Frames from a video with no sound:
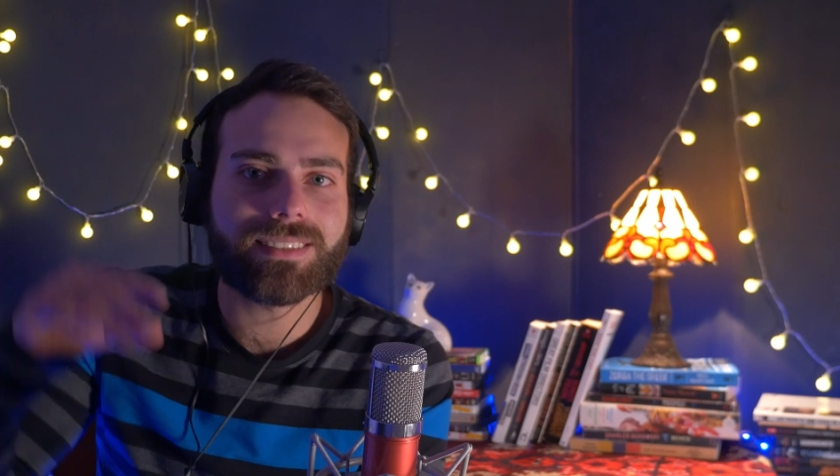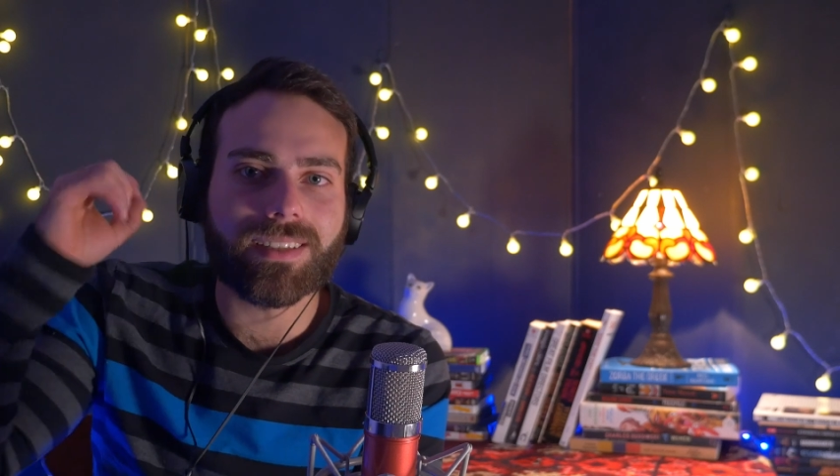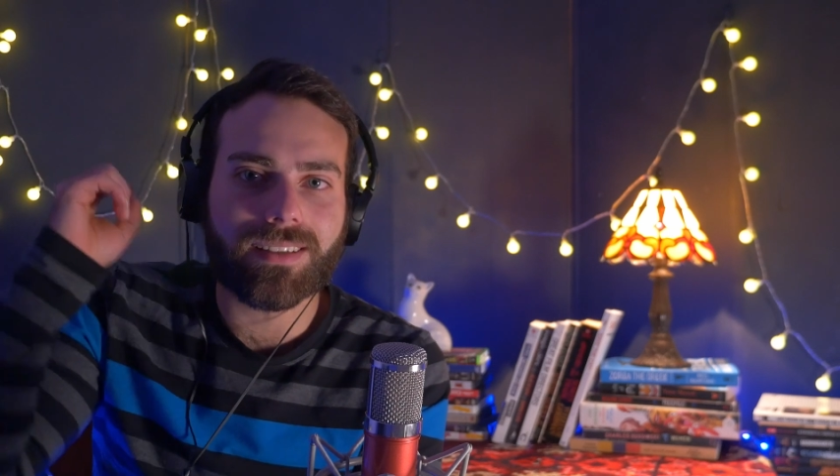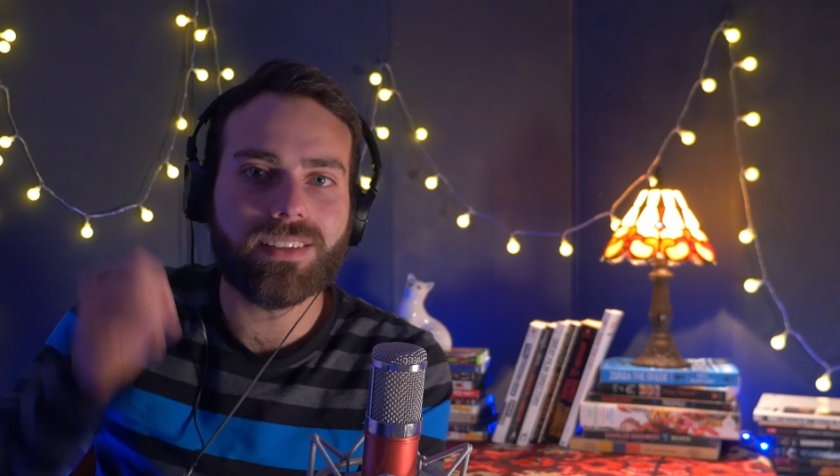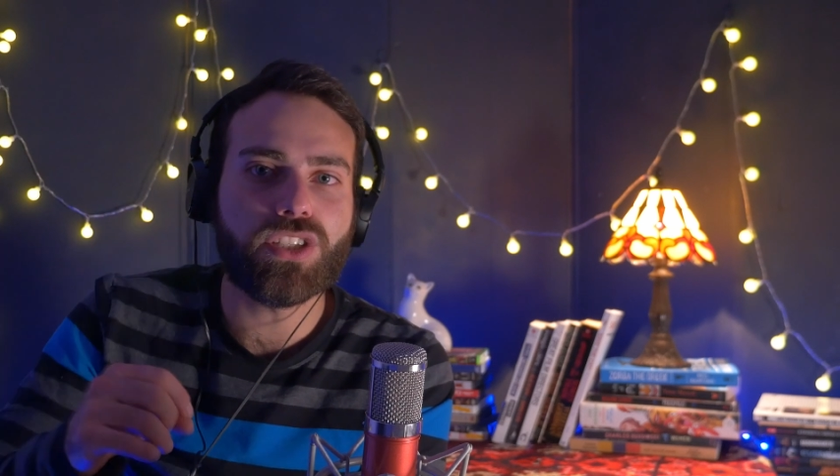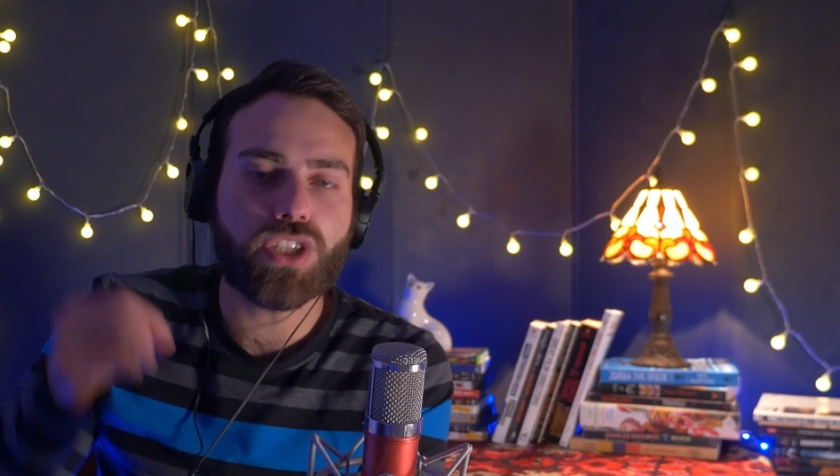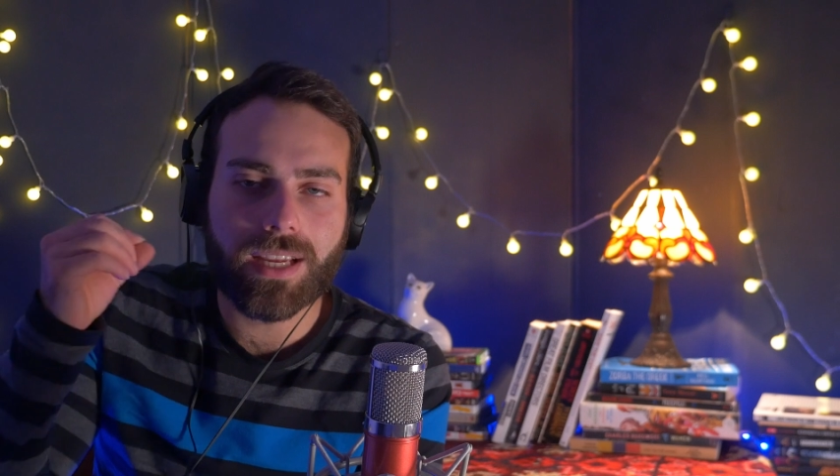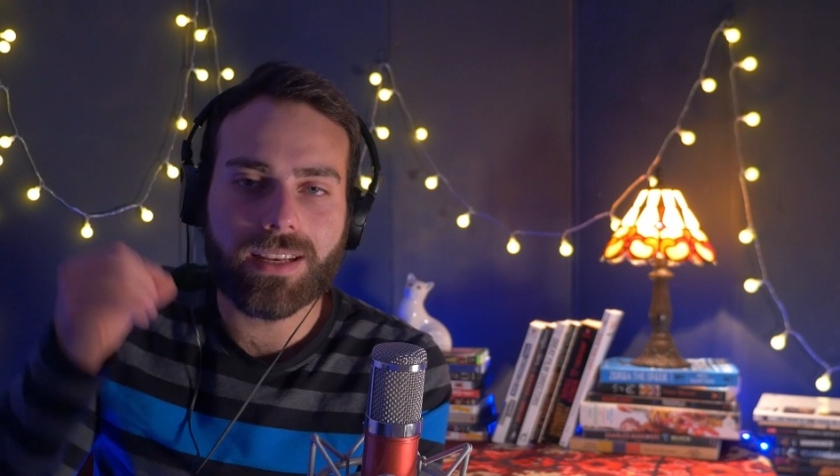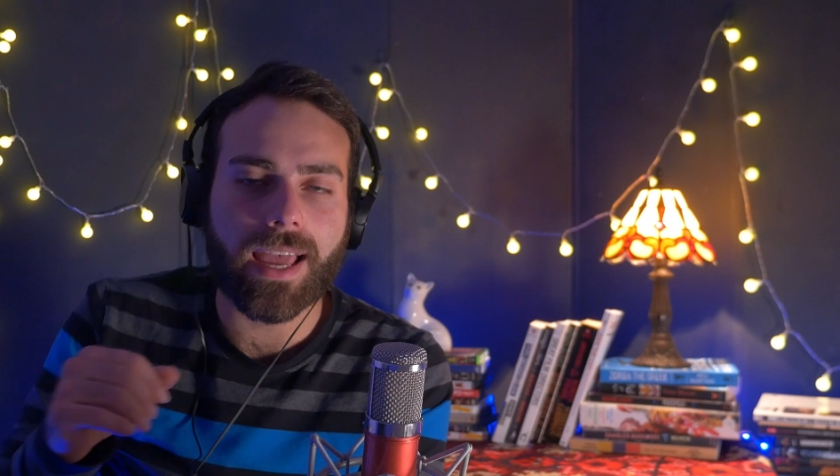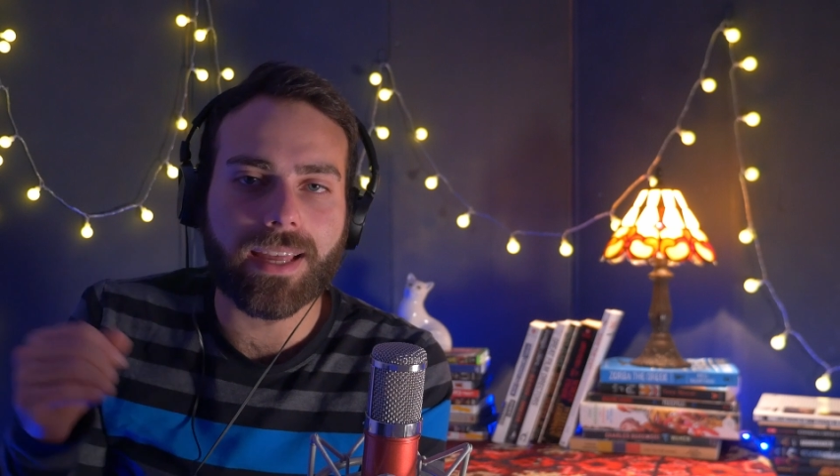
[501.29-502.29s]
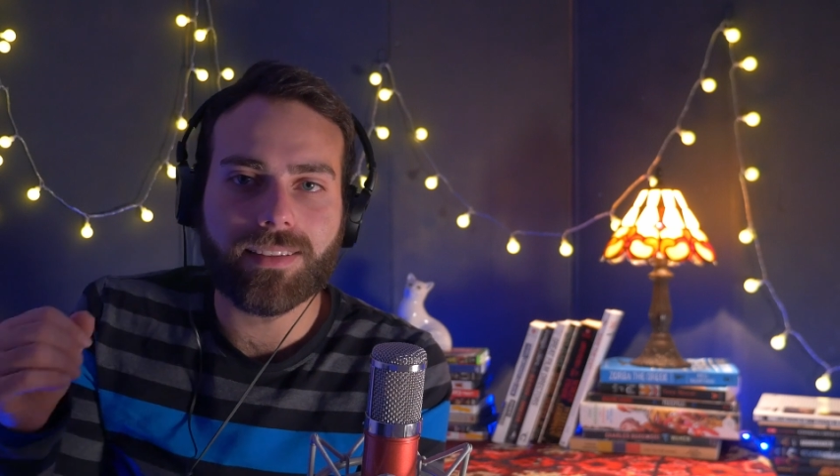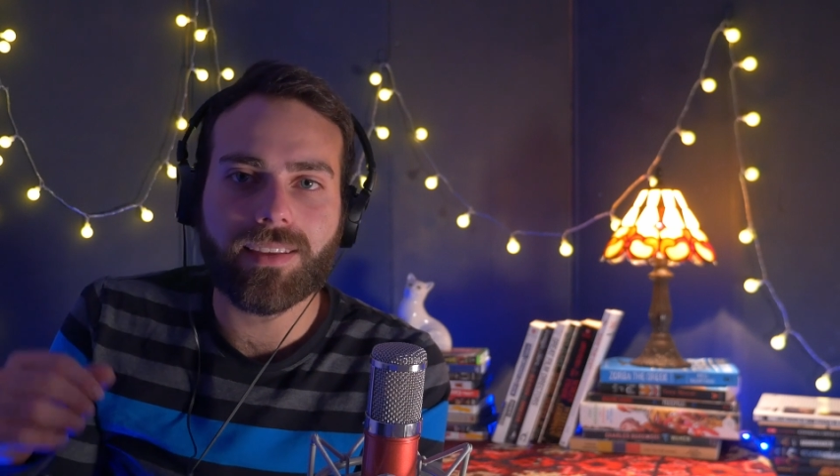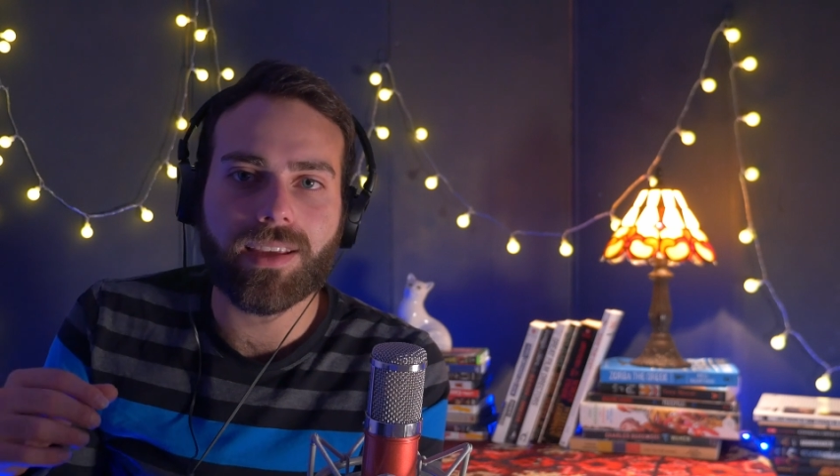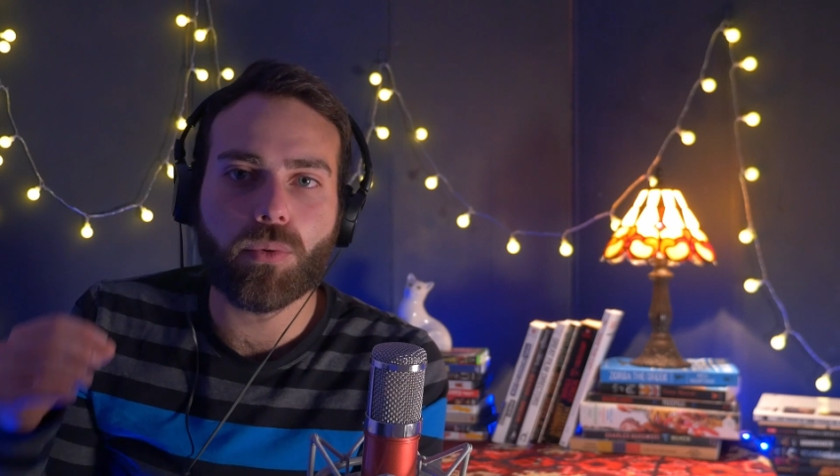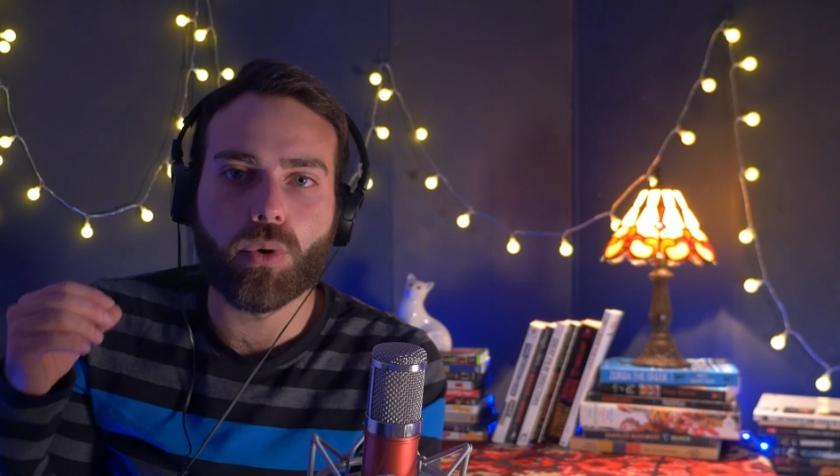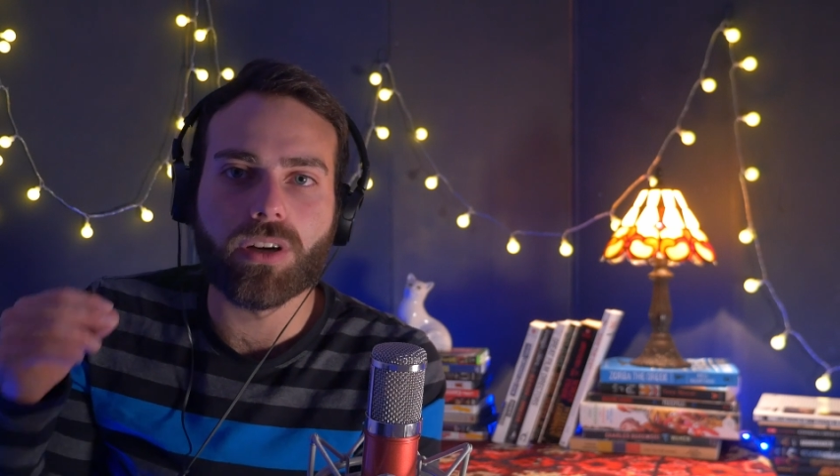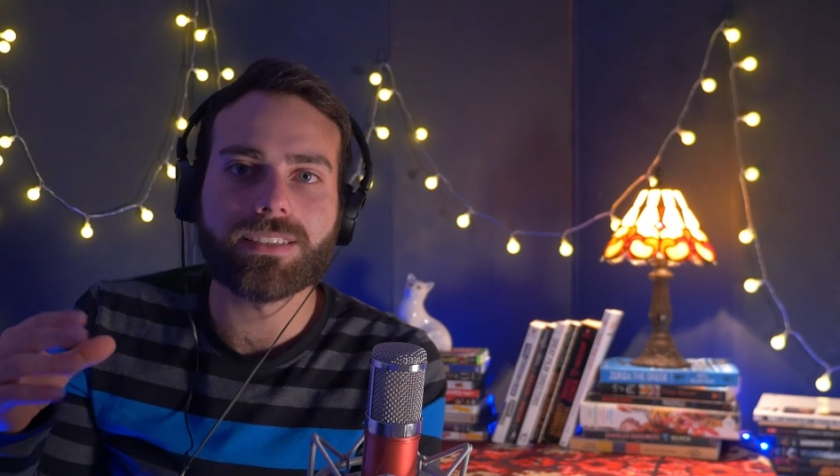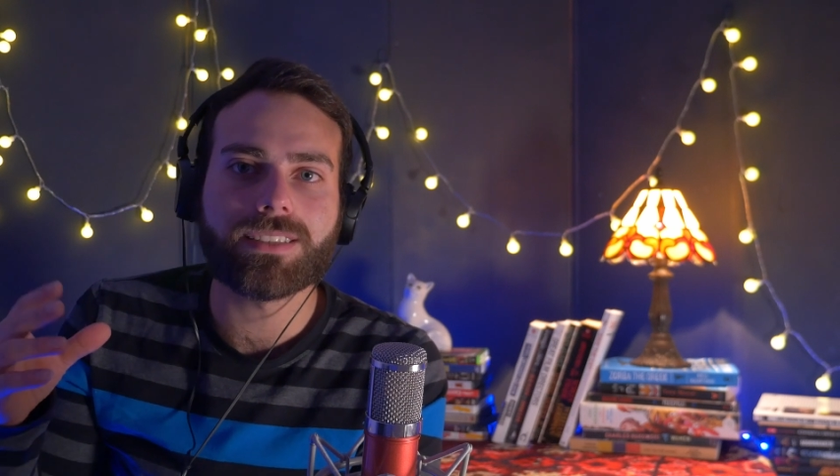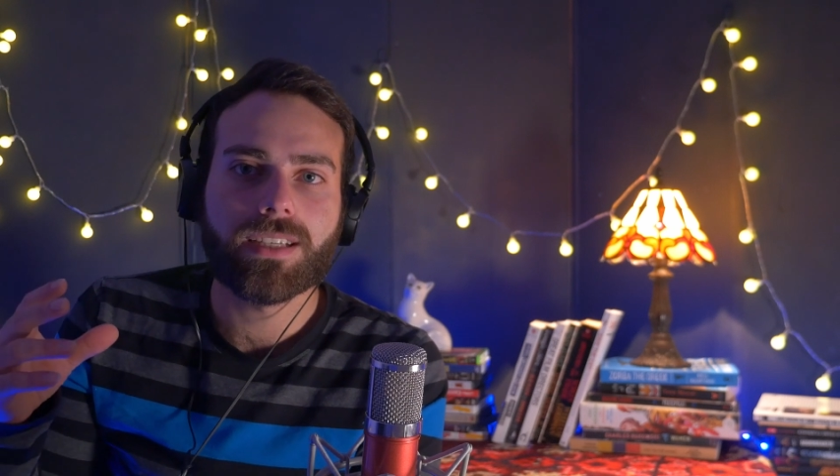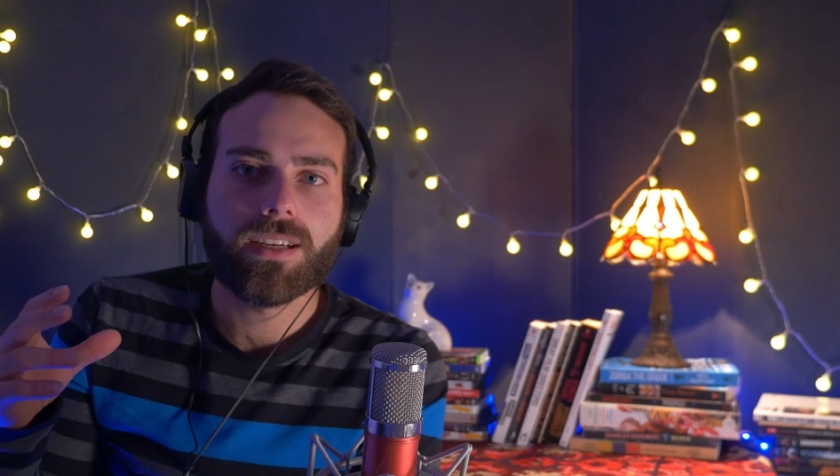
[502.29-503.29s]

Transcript: the cliched ending was,